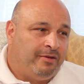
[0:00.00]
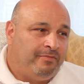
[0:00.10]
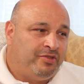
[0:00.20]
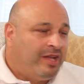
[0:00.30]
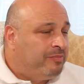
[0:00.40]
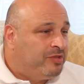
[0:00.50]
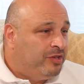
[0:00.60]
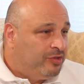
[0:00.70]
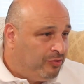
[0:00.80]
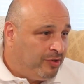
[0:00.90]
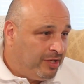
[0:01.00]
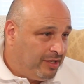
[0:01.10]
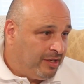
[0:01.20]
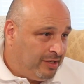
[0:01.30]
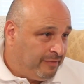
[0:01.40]
substituting
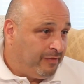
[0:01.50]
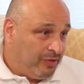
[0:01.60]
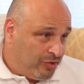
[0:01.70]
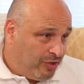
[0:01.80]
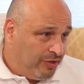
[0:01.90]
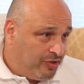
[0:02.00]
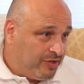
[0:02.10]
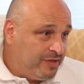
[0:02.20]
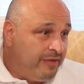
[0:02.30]
in different churches,